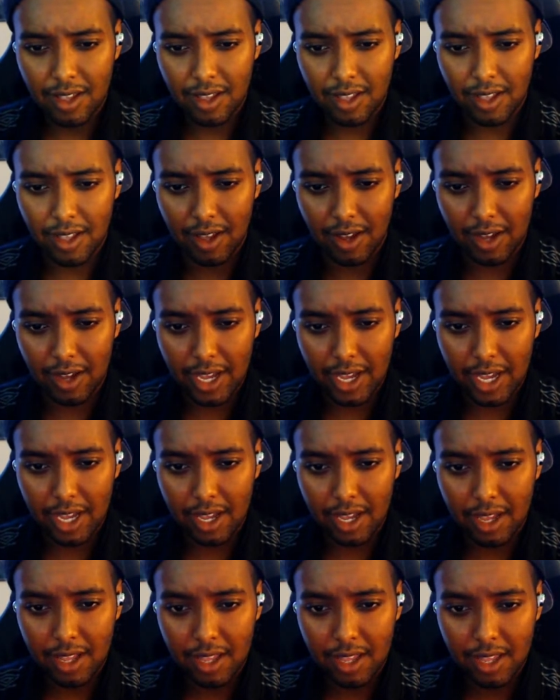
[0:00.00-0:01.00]
Okay.
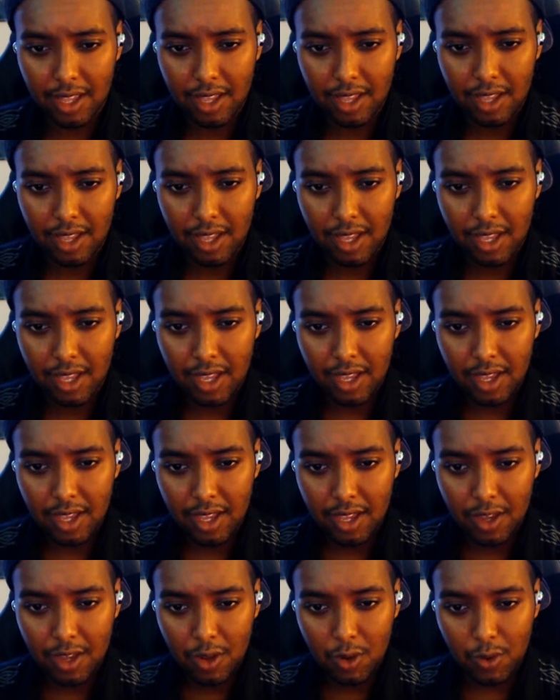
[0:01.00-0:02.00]

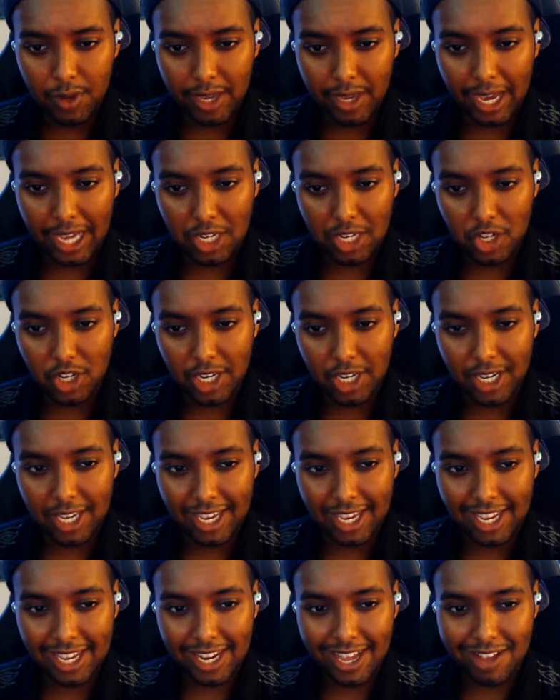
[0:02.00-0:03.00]
We got
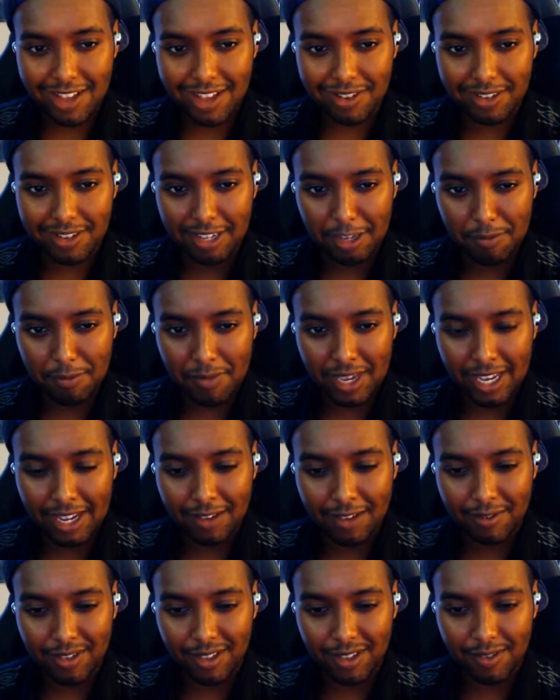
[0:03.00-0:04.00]
Shiki and Elsie
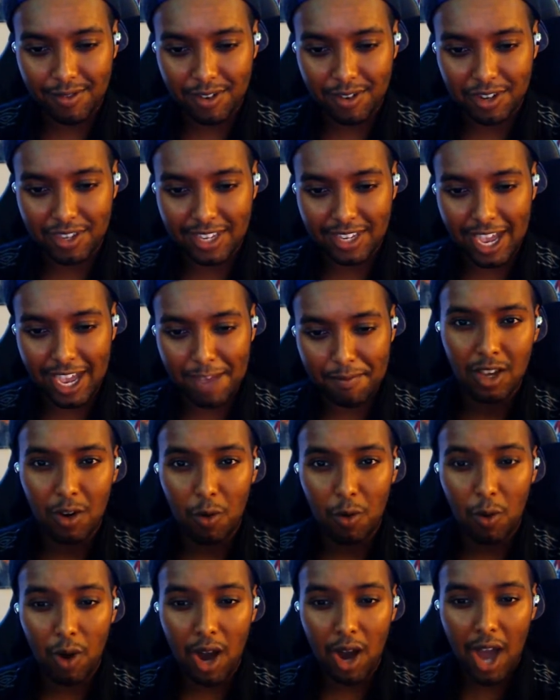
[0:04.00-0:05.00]
meeting for the first time.
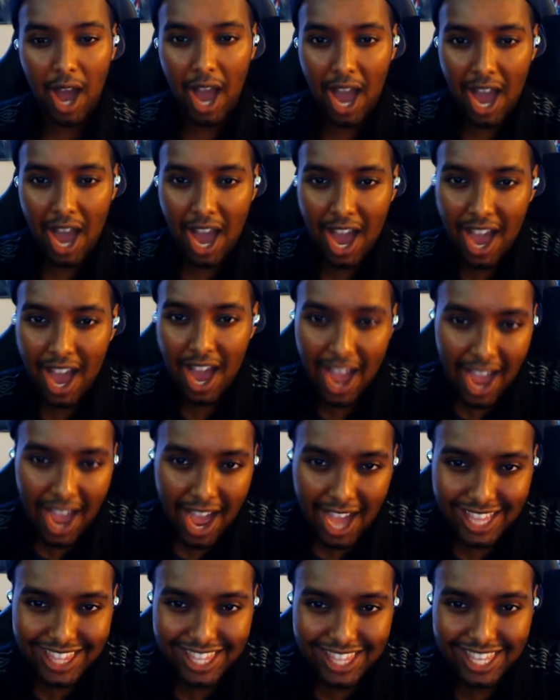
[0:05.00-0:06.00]

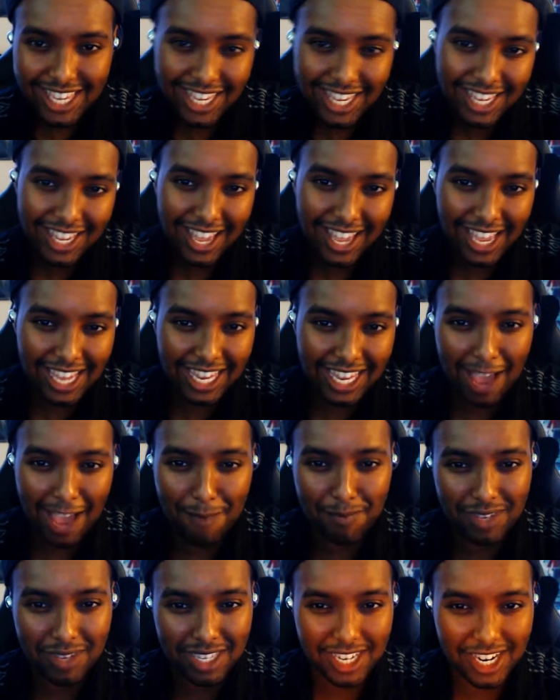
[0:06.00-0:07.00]
What has
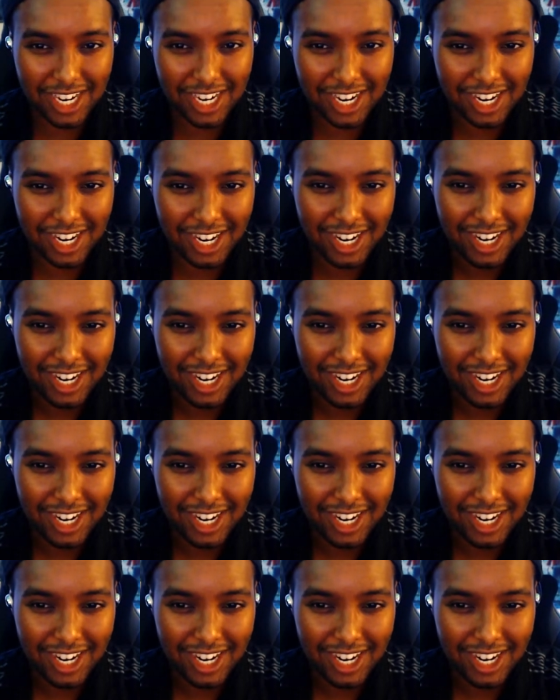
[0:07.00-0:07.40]
happened to her?